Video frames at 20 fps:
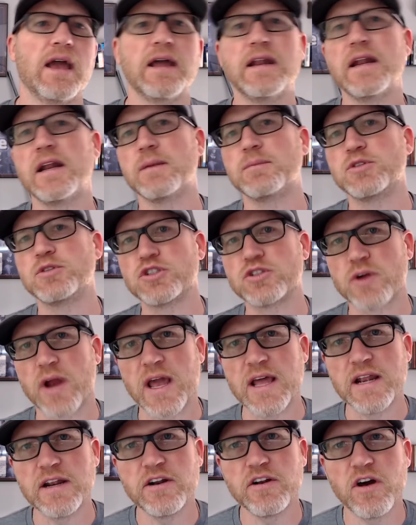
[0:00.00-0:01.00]
and end up
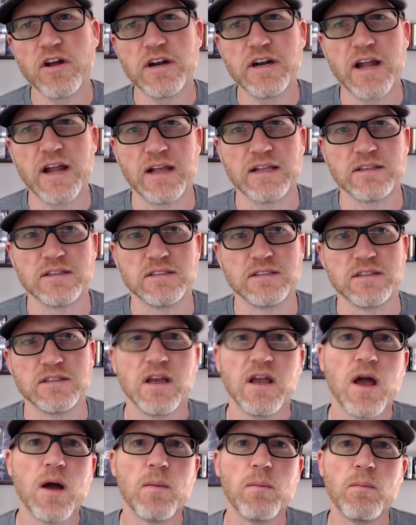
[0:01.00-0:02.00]
stranded on an island,
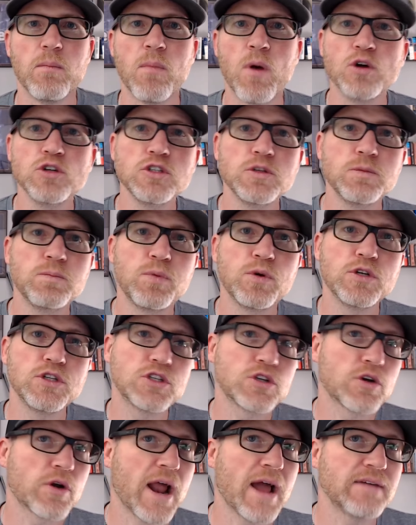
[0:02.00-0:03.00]
most
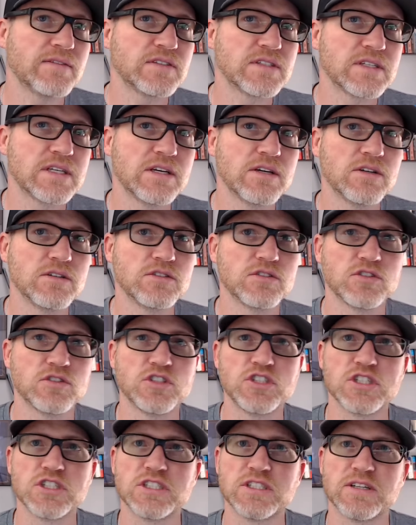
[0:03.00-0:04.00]
bushcraft skills are
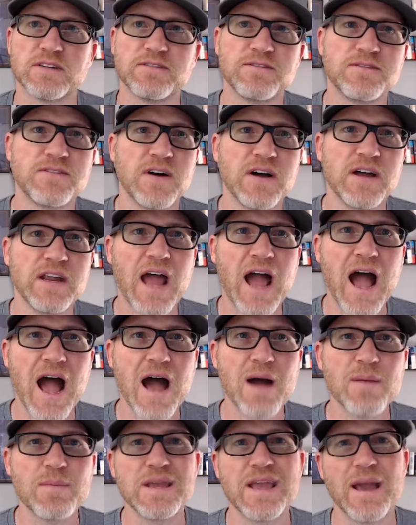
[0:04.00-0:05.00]
just a fun
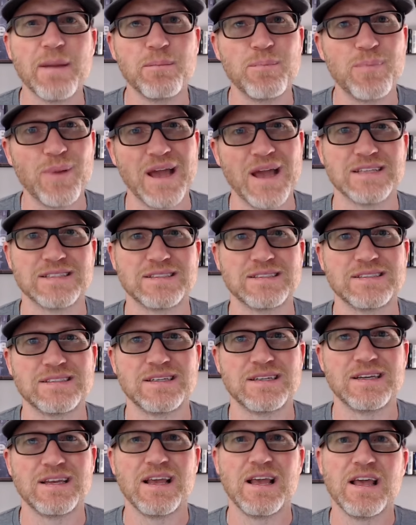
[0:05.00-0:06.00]
hobby at best.
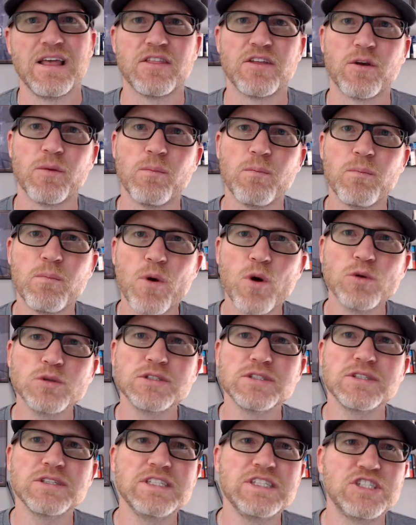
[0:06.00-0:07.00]
They're
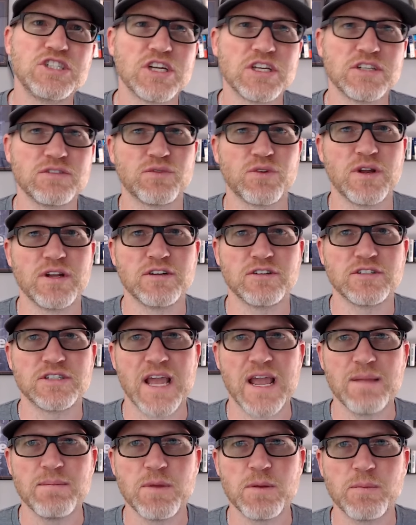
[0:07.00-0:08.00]
mostly just for
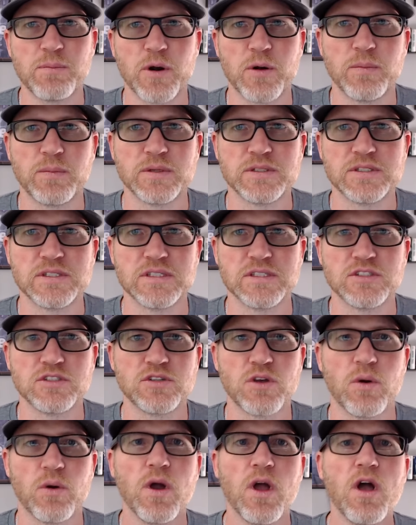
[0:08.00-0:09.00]
entertainment purposes.
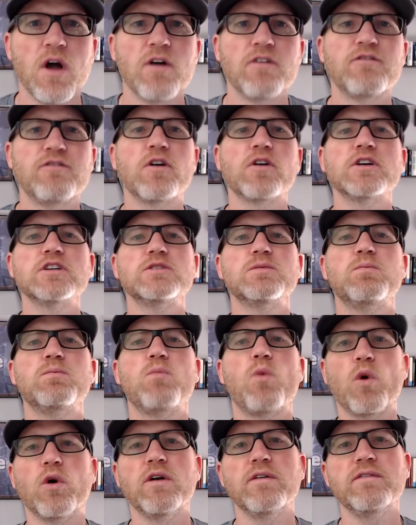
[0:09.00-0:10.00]
So focus
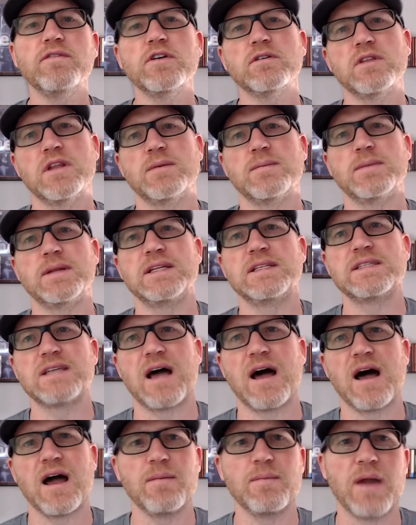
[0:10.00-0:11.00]
more of your limited
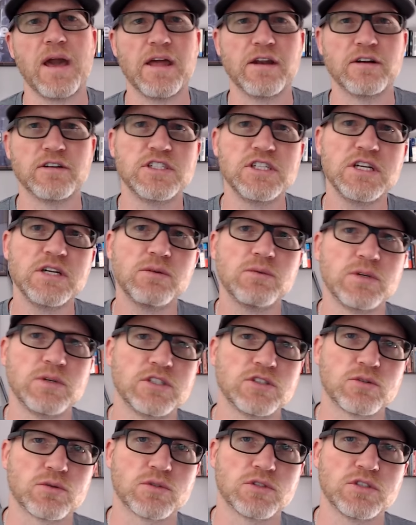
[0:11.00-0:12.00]
time, energy, and
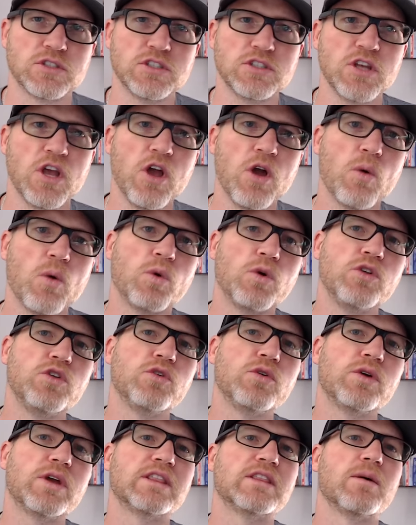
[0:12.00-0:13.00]
resources where
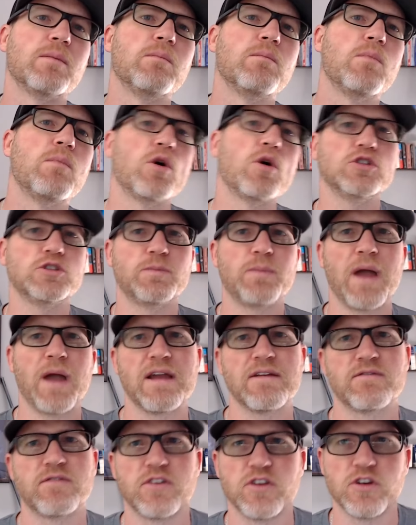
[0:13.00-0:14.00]
you'll get the most
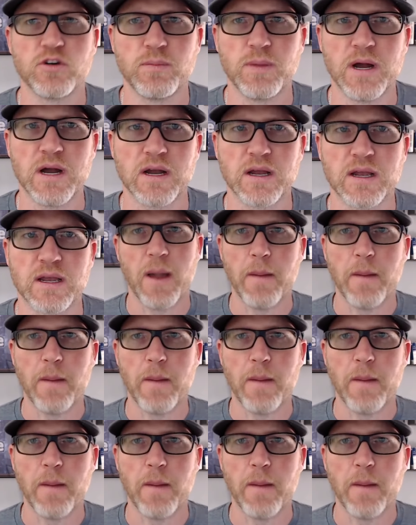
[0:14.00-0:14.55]
bang for your buck.